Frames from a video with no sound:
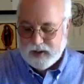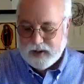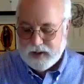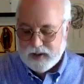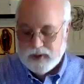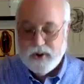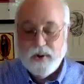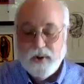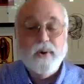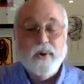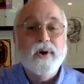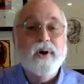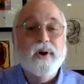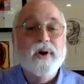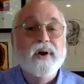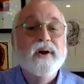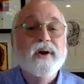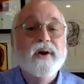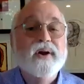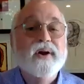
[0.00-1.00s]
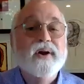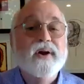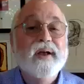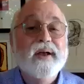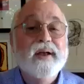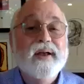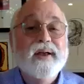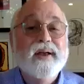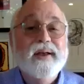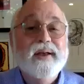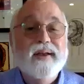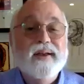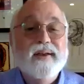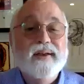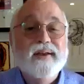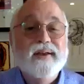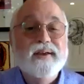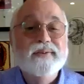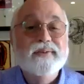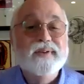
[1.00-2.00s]
nor
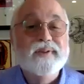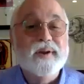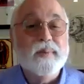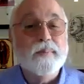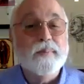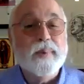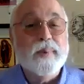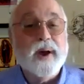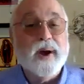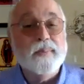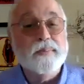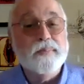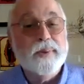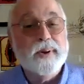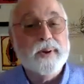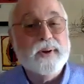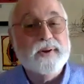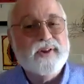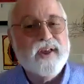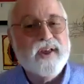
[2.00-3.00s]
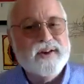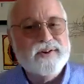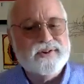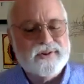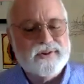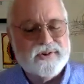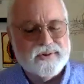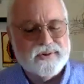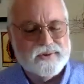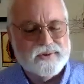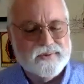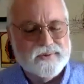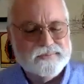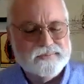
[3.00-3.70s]
is it about potential.